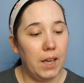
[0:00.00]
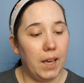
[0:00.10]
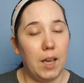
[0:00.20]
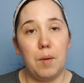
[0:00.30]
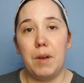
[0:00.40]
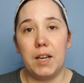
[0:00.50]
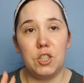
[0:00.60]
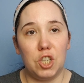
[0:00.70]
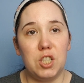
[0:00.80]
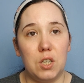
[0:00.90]
And I
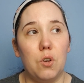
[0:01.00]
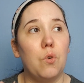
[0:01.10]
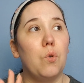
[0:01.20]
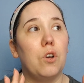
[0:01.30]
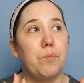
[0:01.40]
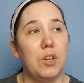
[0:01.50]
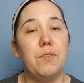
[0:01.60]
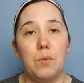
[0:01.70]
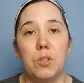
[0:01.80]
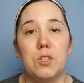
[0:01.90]
just
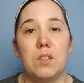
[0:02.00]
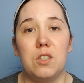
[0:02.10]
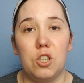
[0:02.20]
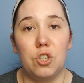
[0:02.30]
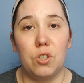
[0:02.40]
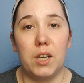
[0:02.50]
briefly wanted to touch on,